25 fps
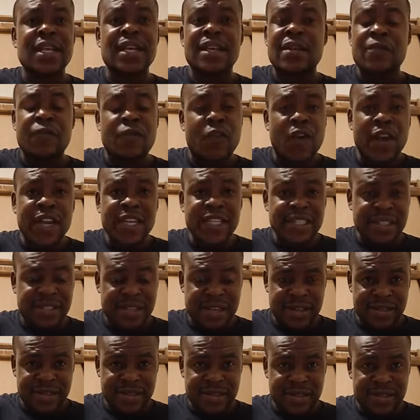For
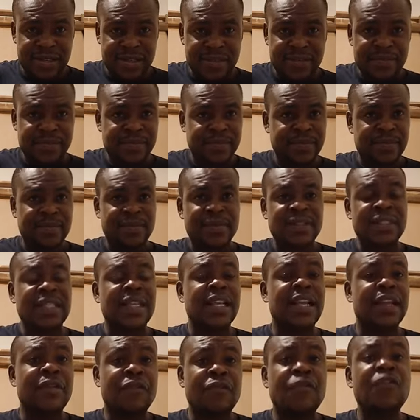instance,
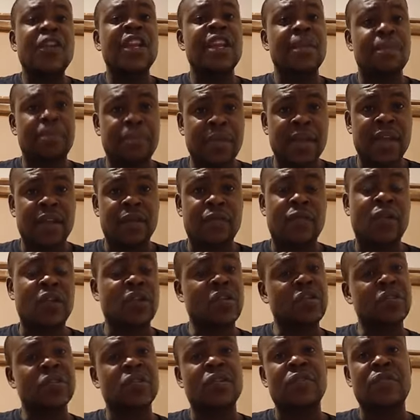in Philippines, for
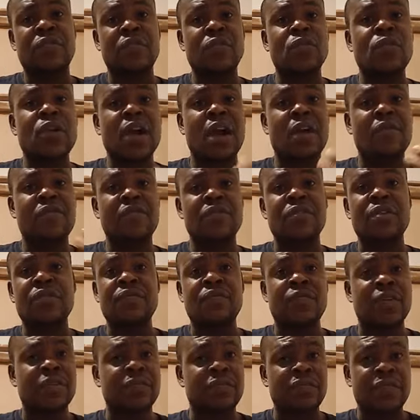those of you who are viewing
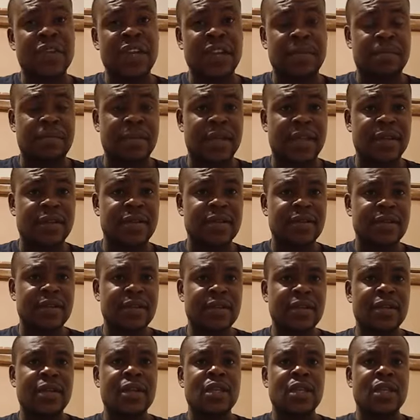from Philippines,
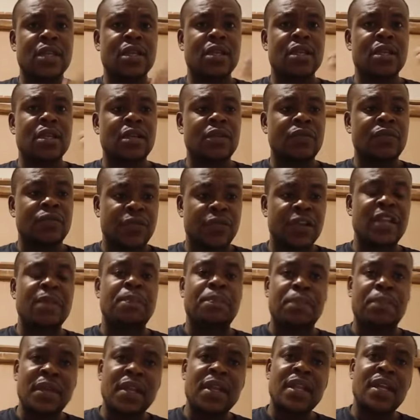
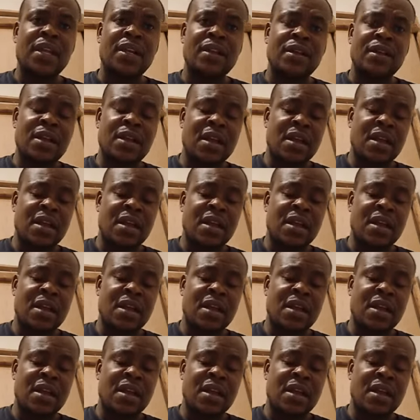Filipinos